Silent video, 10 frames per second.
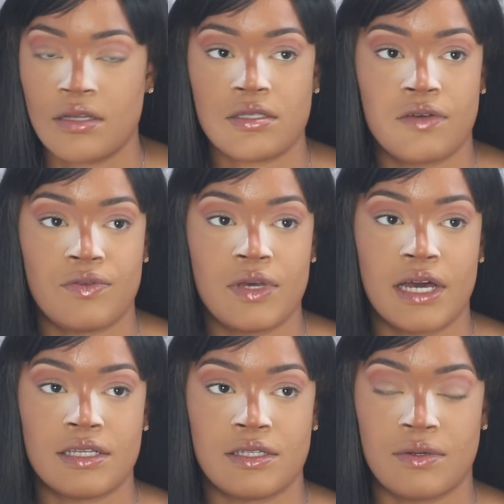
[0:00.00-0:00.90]
So if you
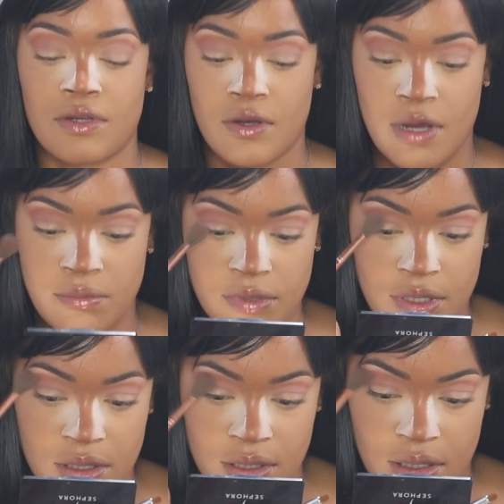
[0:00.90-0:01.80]
guys don't know,
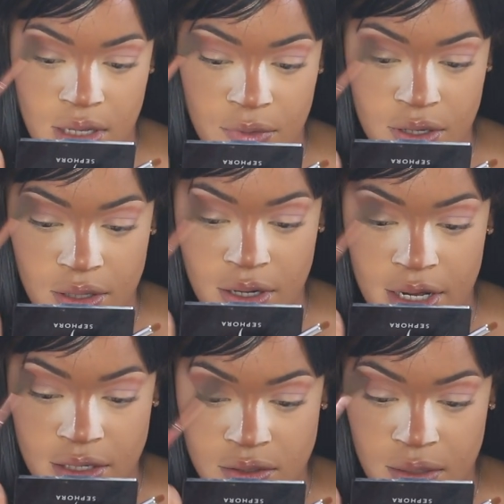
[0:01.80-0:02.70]
I'm gonna learn
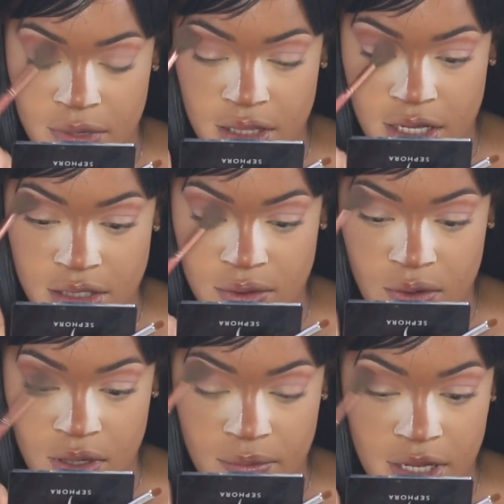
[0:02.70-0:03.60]
how to swim. Like, that's a
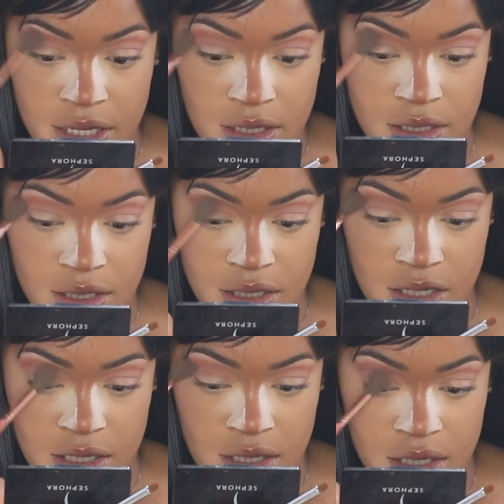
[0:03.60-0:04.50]
goal of mine,
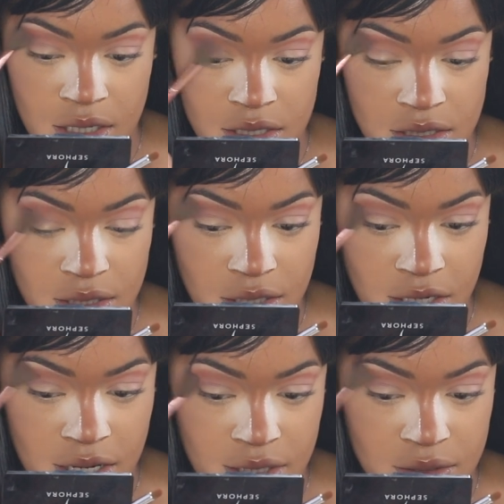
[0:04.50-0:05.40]
to
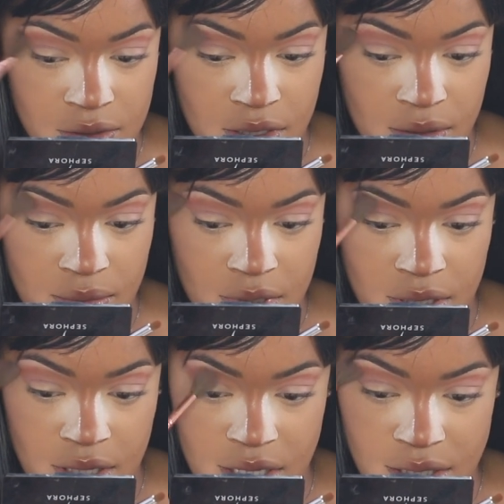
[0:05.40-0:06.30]
learn how to
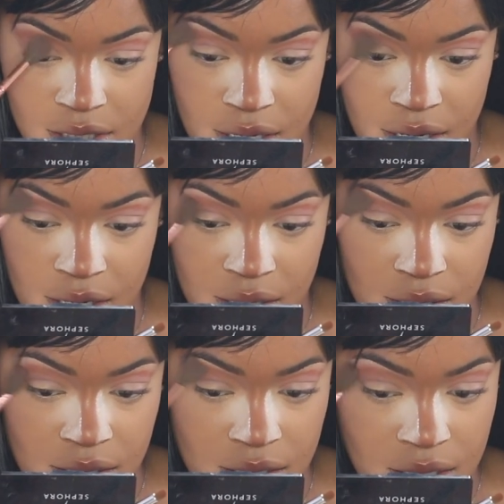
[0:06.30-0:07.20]
swim this year.
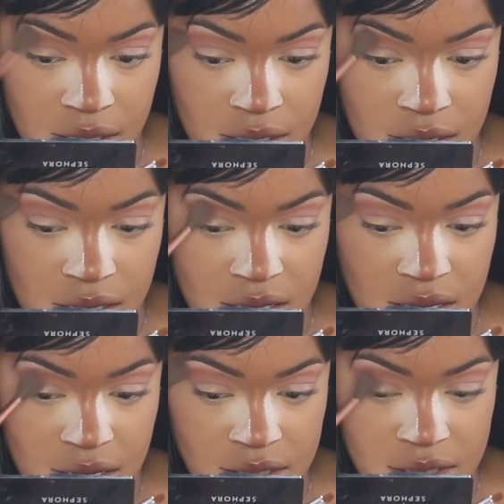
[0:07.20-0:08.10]

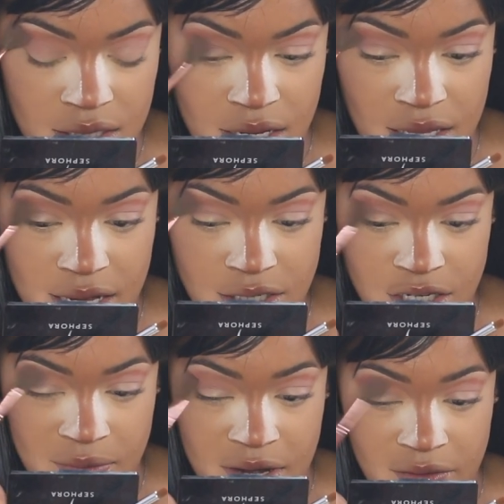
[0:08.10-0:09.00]
I said that last
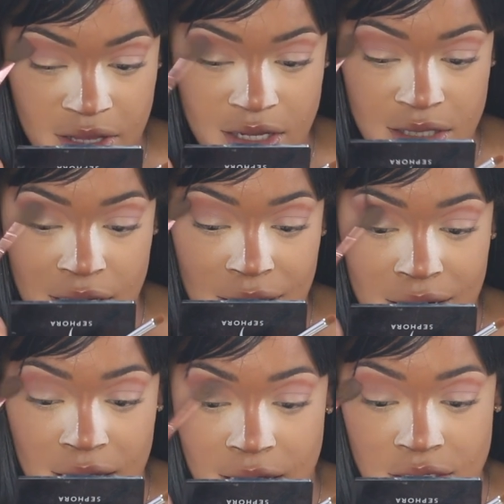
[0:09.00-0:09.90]
year, but I really didn't take
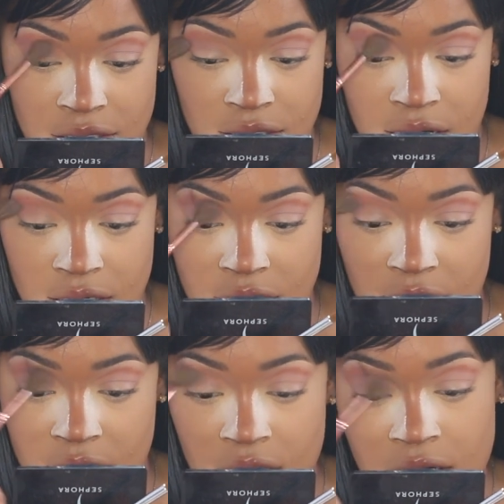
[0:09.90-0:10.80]
any action to actually
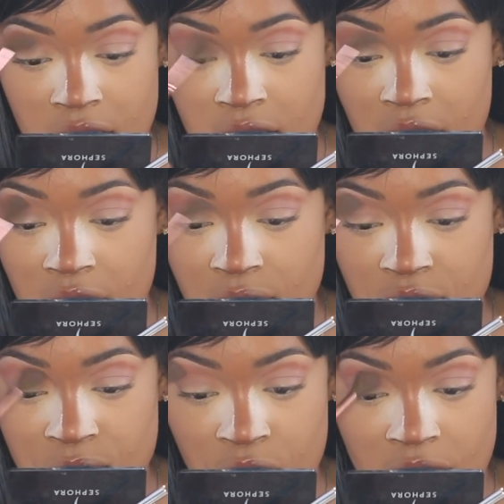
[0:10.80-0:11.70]
getting it done. Like, it
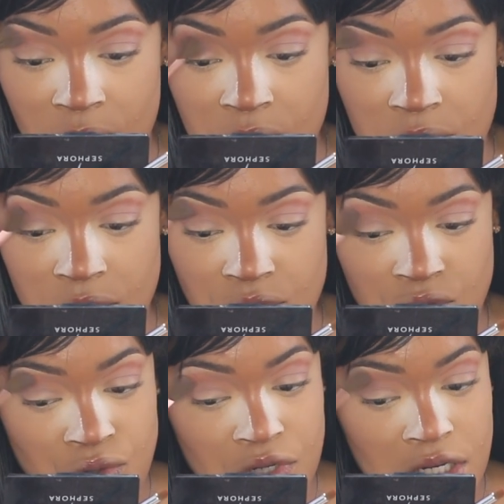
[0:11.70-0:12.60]
was more of like one of those
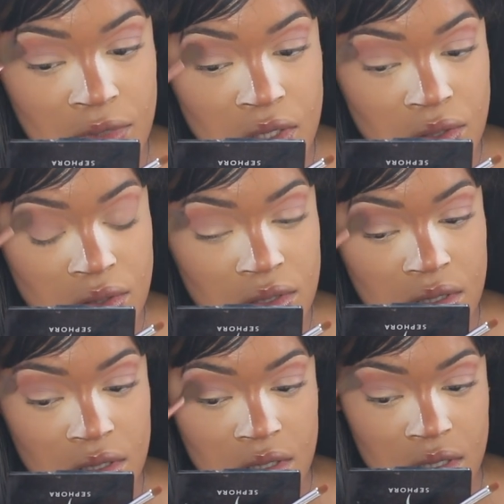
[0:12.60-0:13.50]
dream
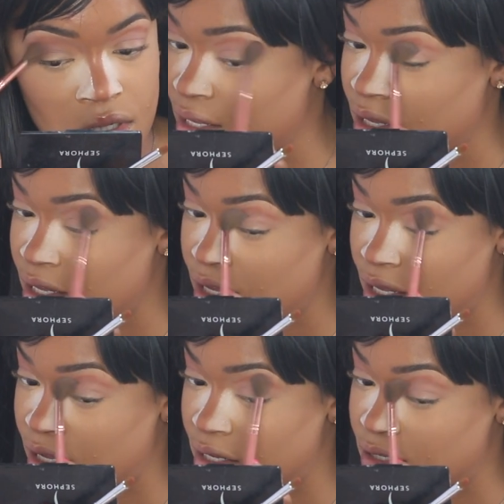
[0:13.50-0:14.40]
goals.
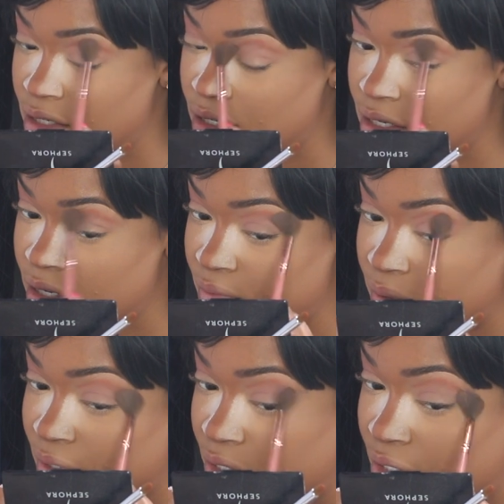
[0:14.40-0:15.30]
And we
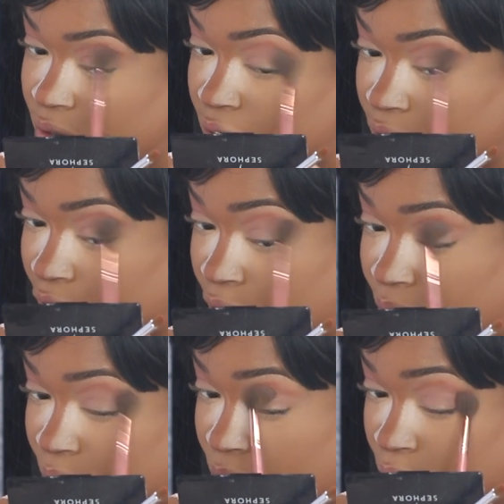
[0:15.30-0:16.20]
were shooting in the
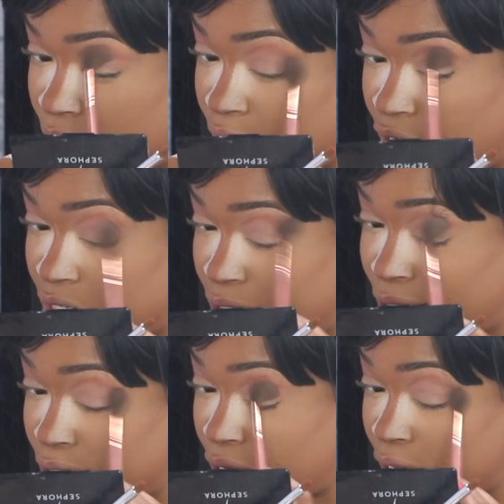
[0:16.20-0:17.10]
pool, and
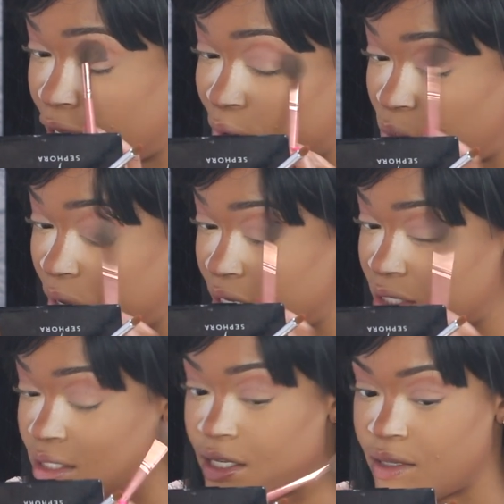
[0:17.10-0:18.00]
sis, I can't wait
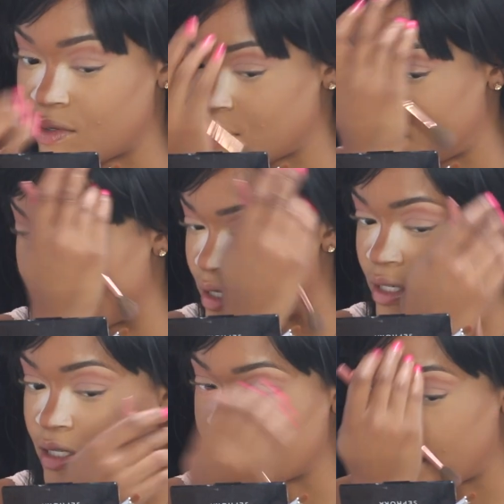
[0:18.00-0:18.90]
to see those
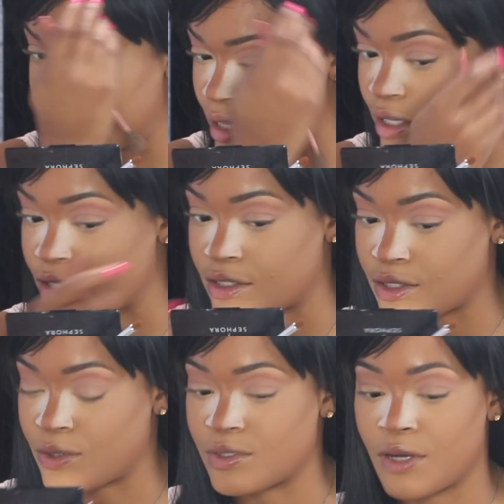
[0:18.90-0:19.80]
pictures. Like, they look
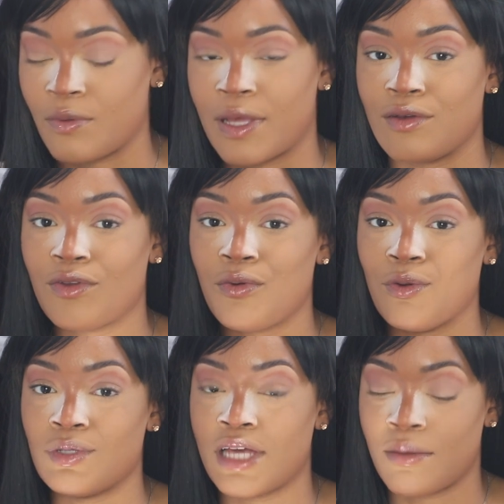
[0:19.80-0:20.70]
so dope. Like, you know
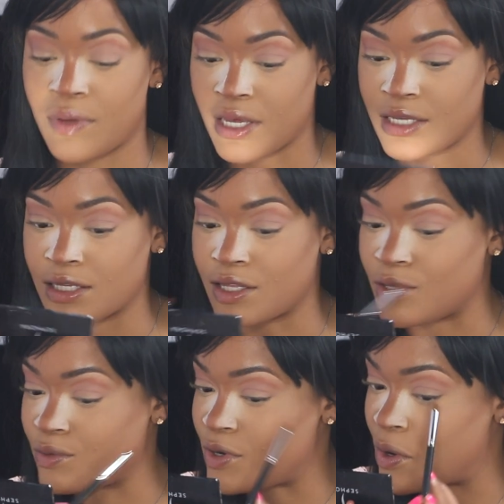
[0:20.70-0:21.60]
when you take pics and
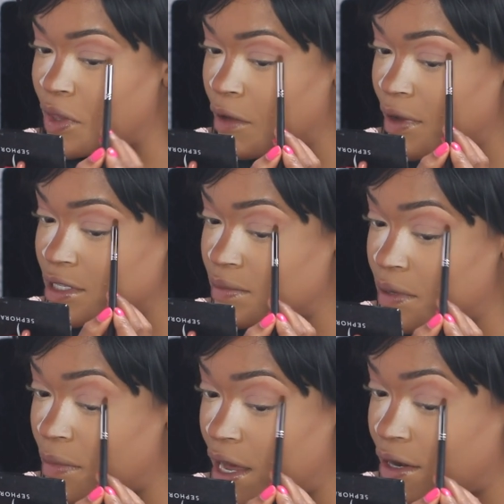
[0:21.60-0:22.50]
then you know they're about to be
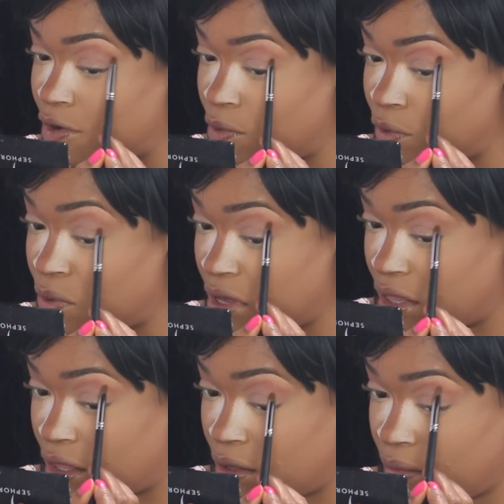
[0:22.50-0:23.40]
mad dope when you
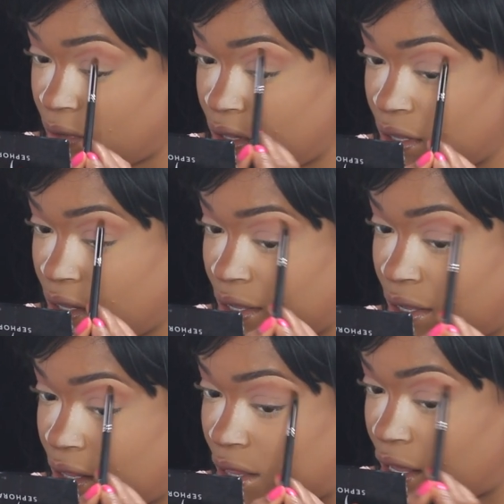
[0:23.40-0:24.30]
get them?
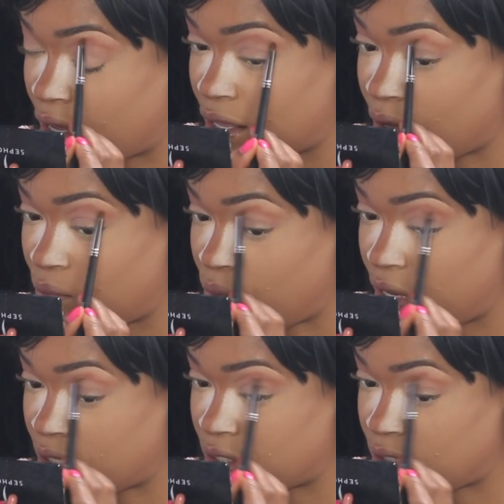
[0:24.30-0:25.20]
Like, I can't
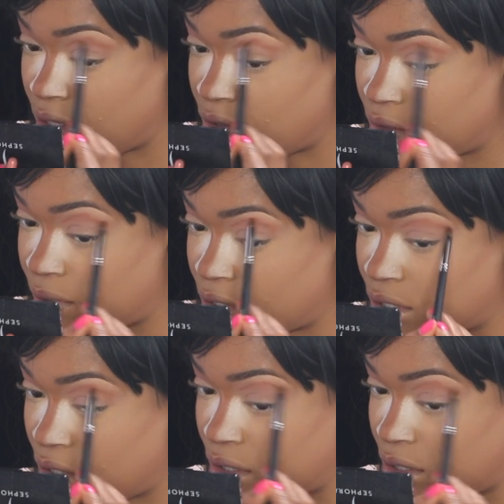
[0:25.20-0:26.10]
wait to see those
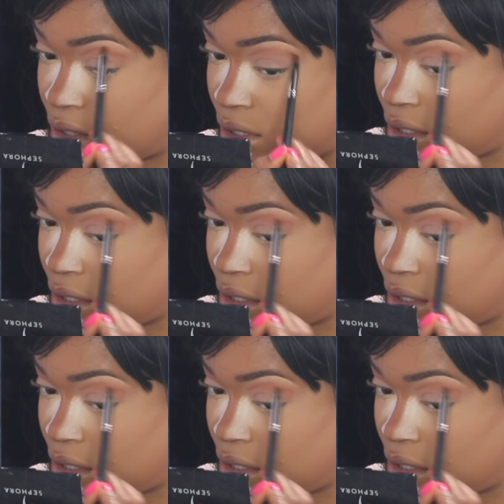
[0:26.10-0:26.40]
pictures.